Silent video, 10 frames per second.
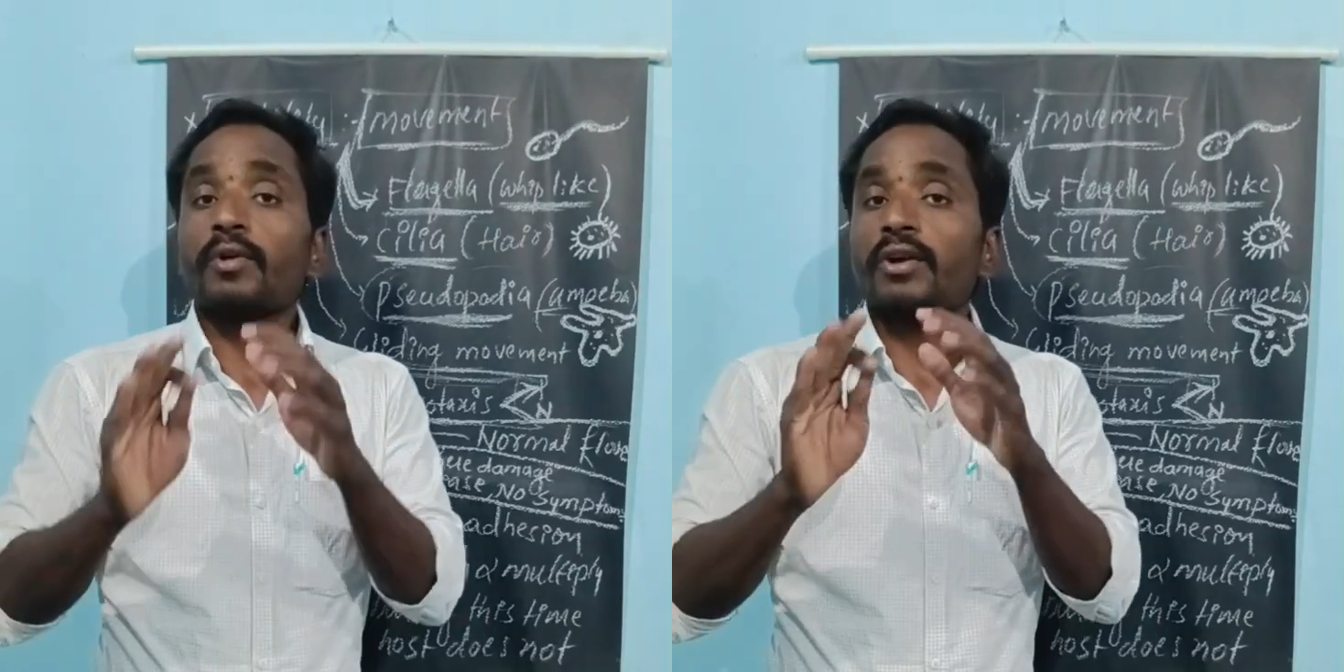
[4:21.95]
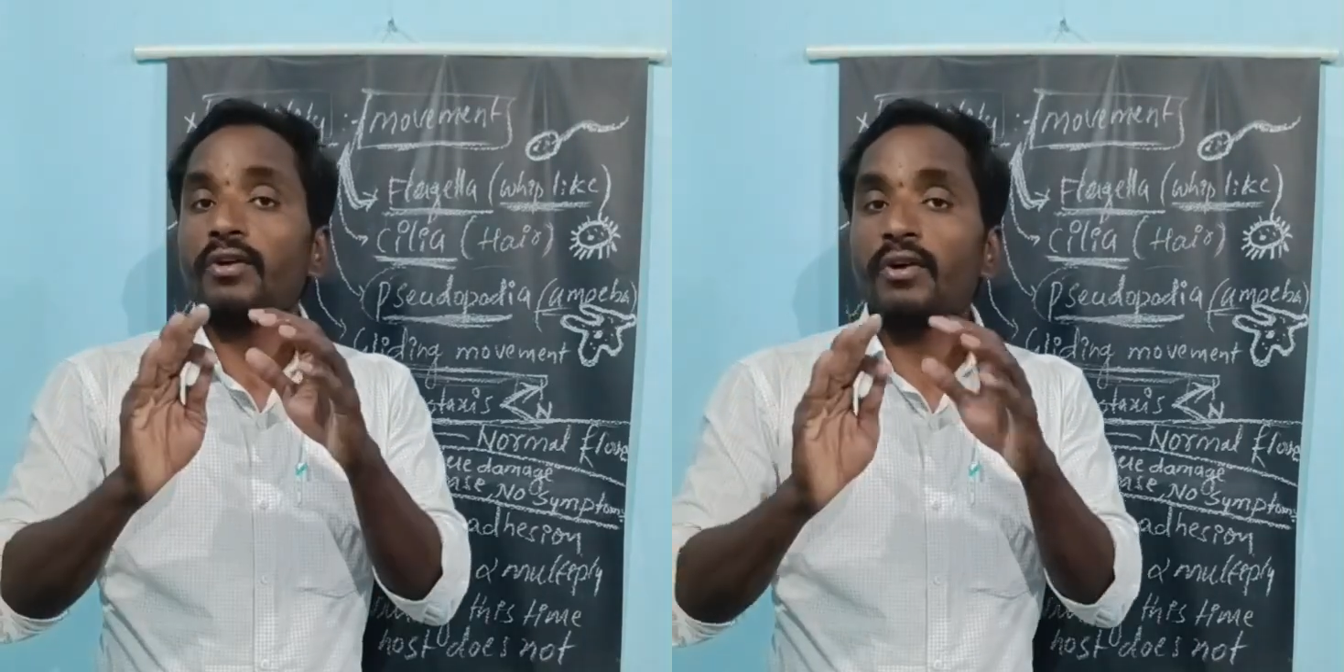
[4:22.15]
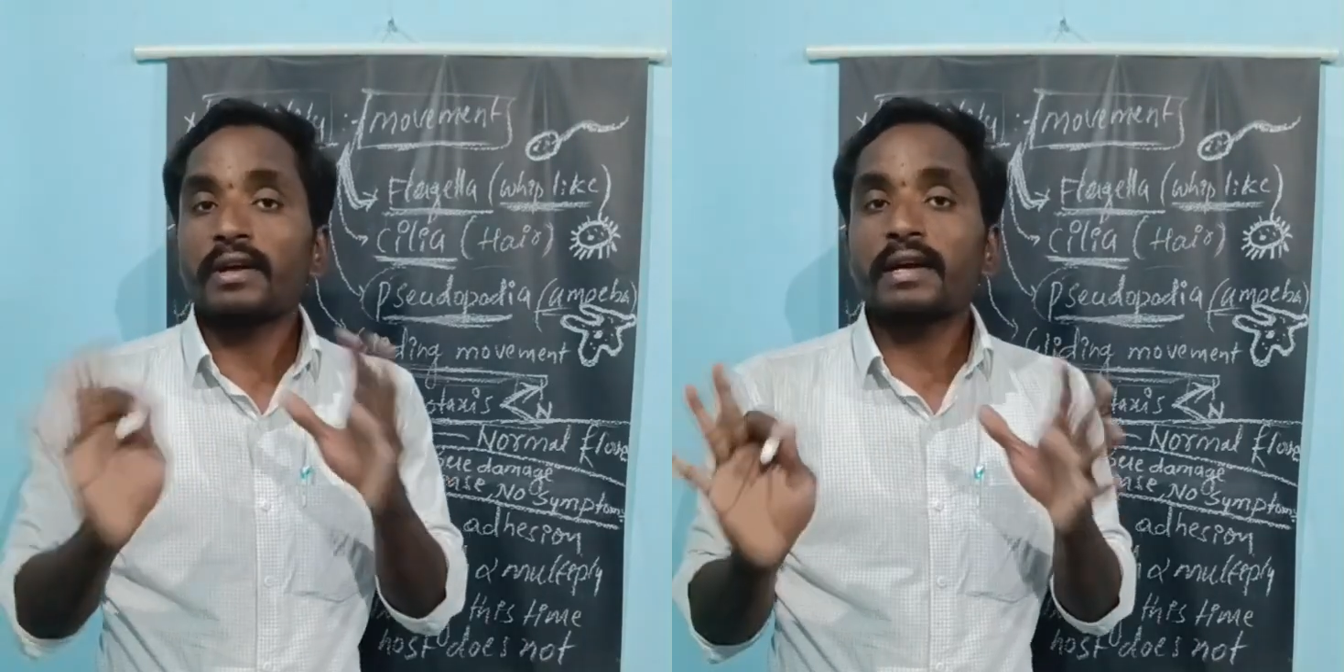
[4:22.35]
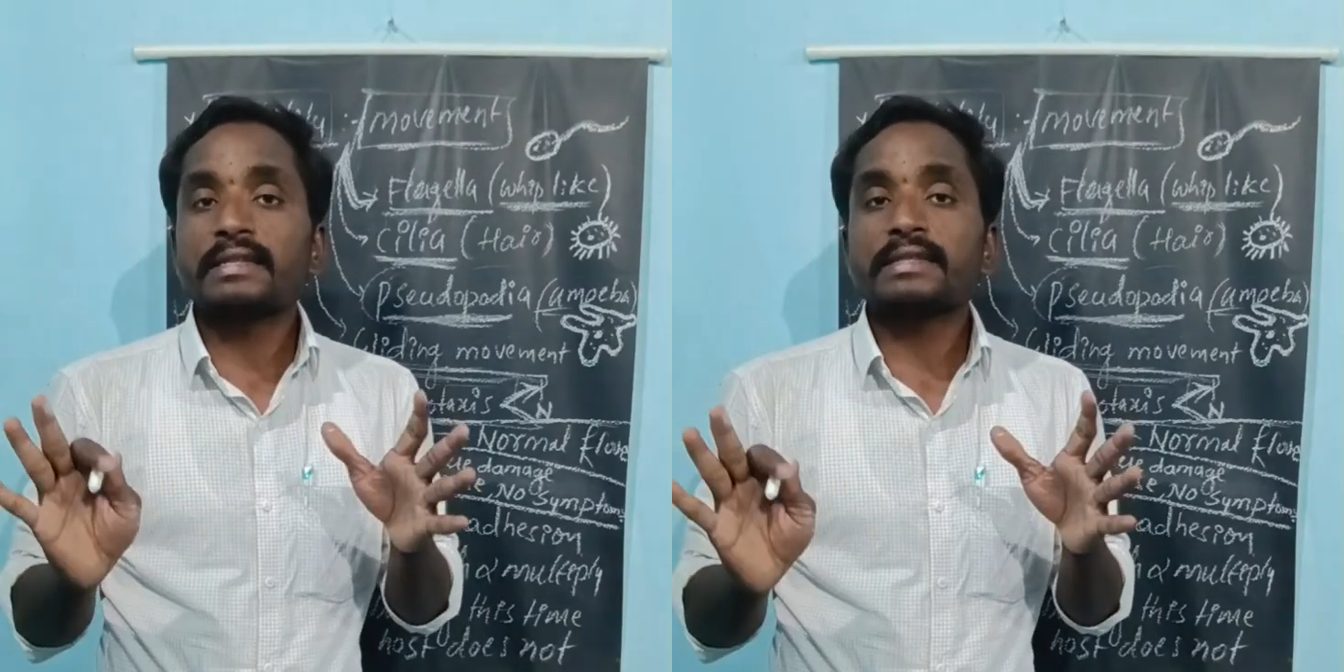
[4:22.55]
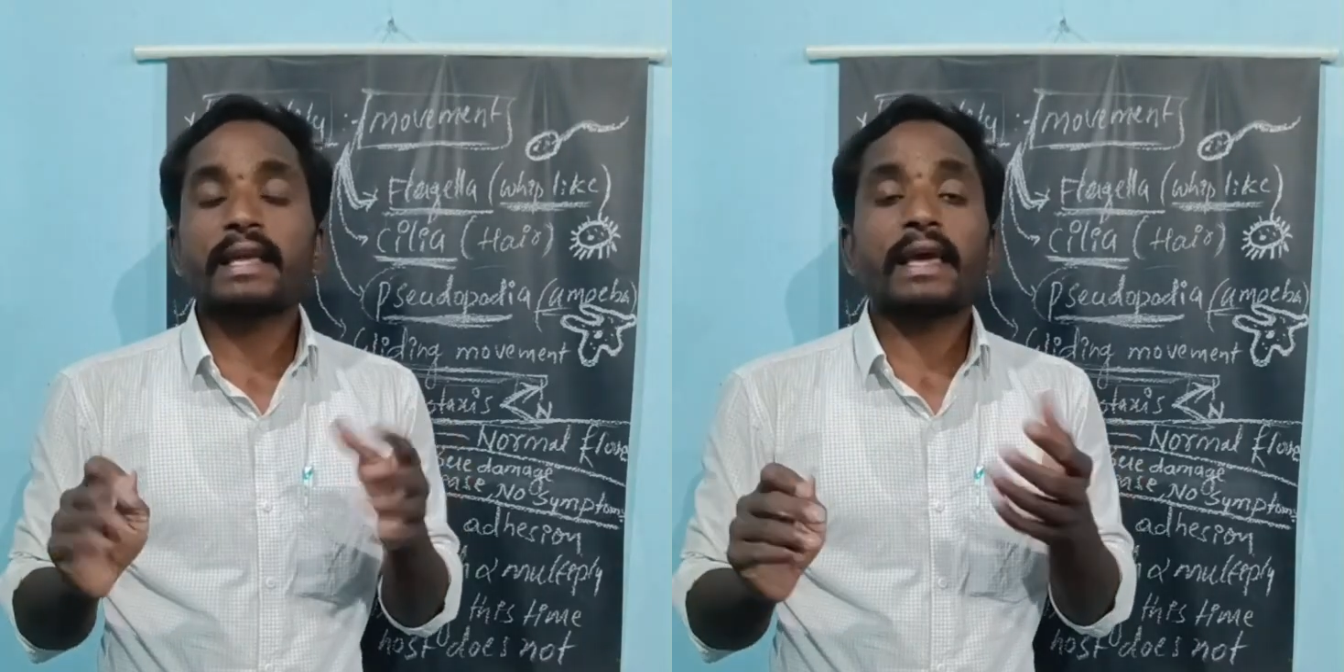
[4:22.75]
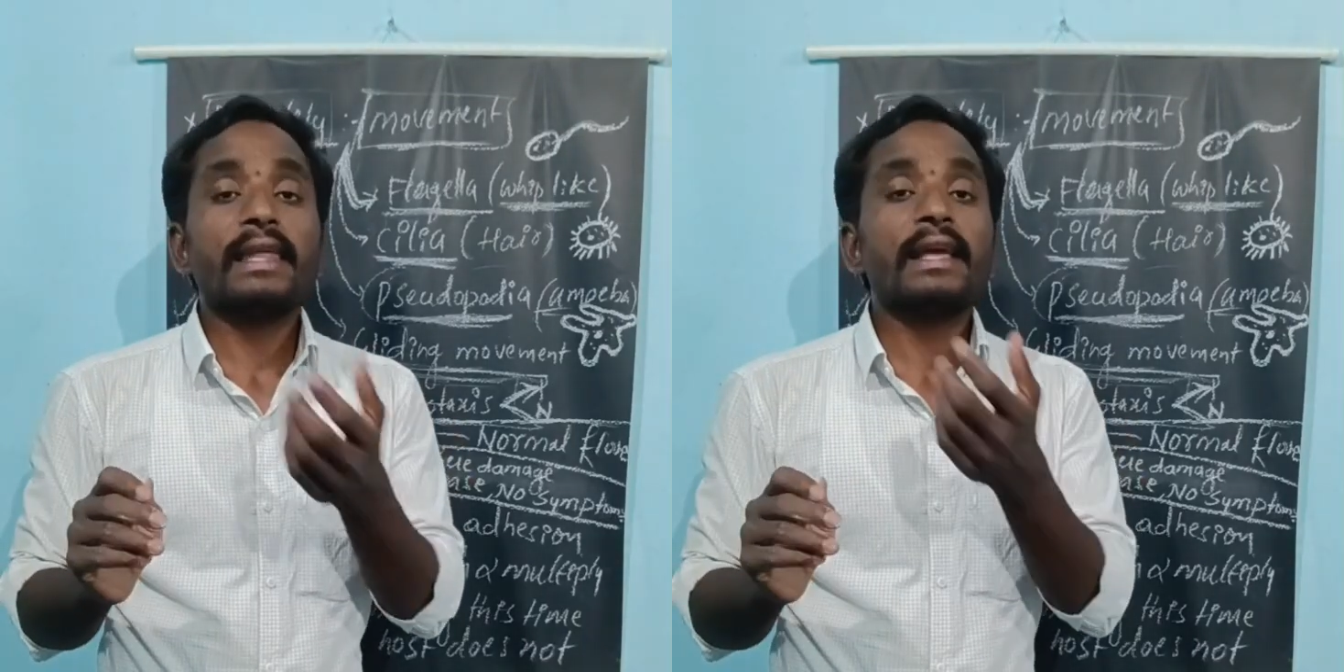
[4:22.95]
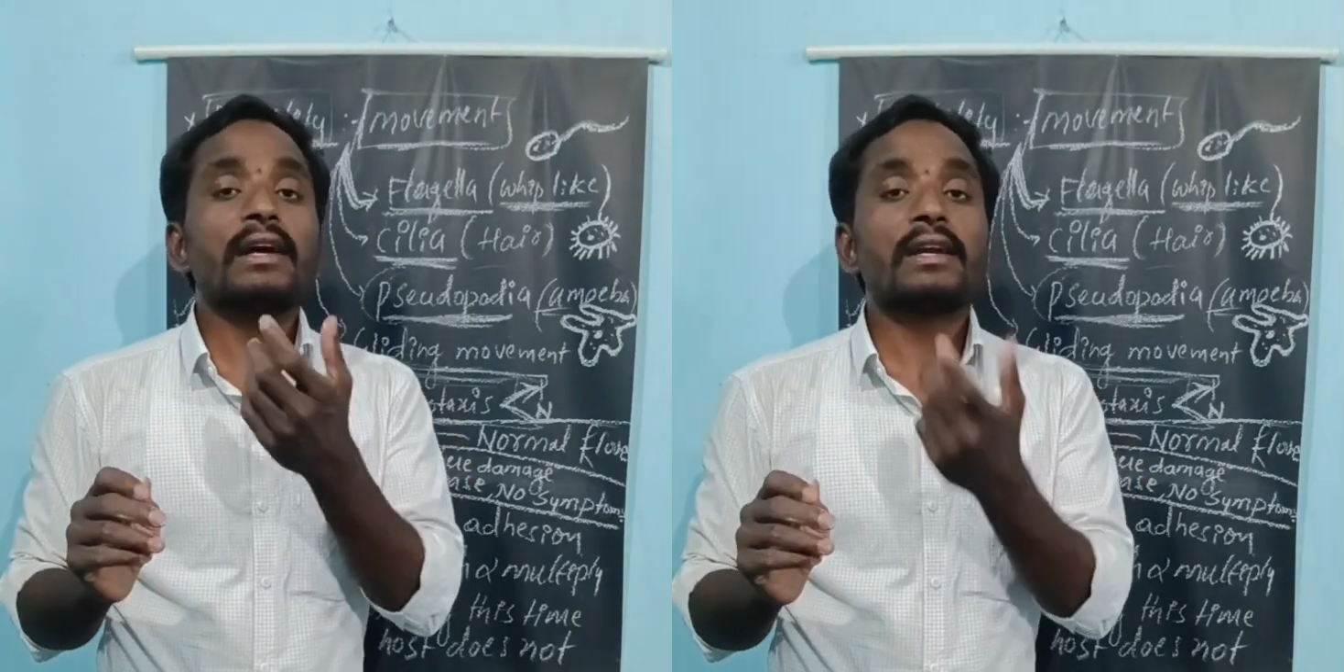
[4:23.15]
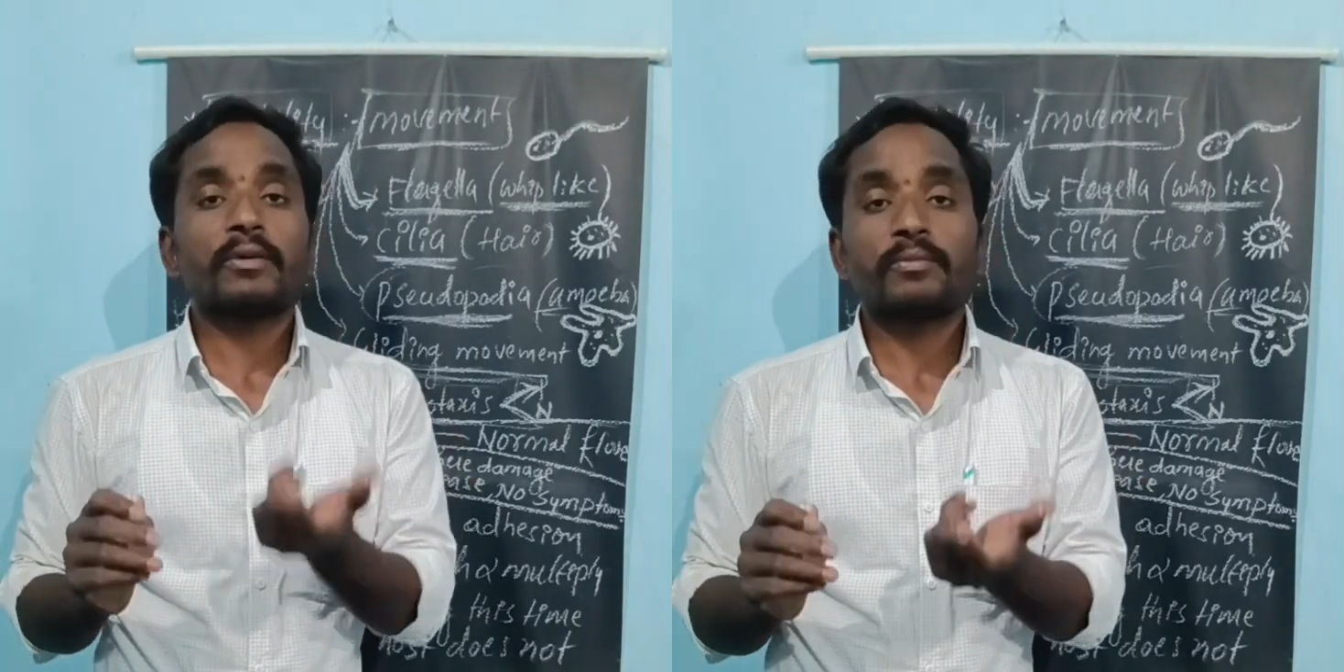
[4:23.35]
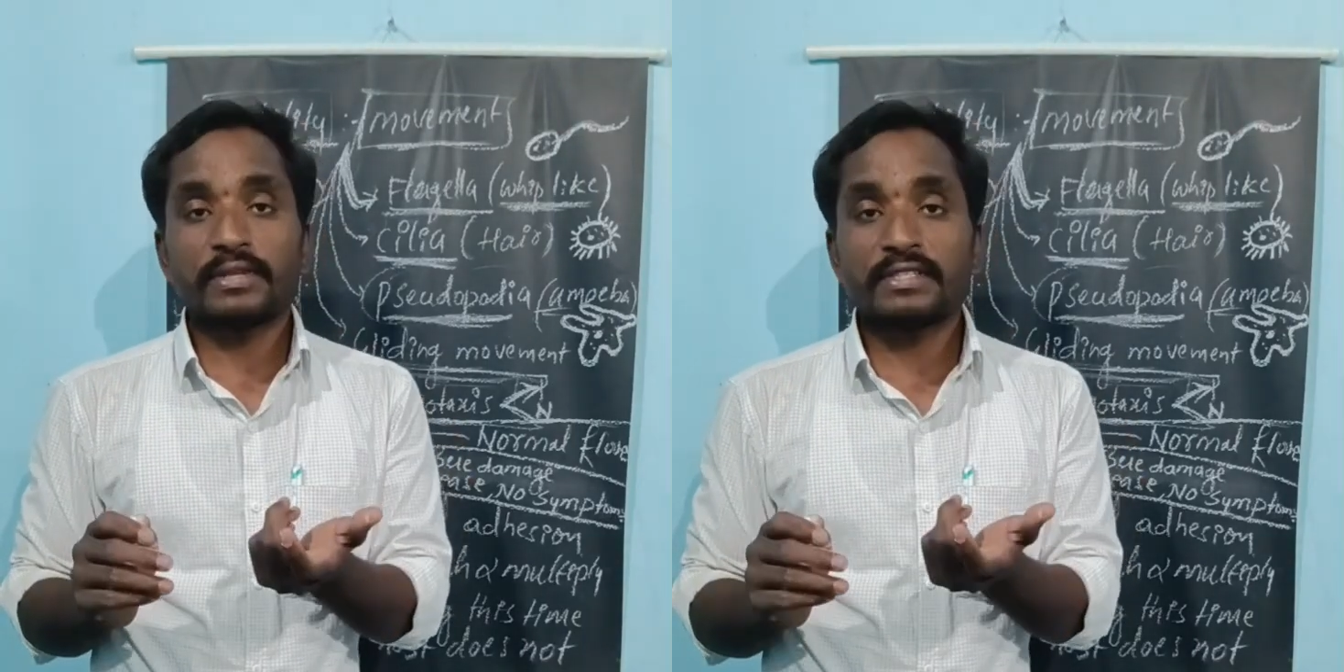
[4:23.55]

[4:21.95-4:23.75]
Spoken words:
but not causing any kind of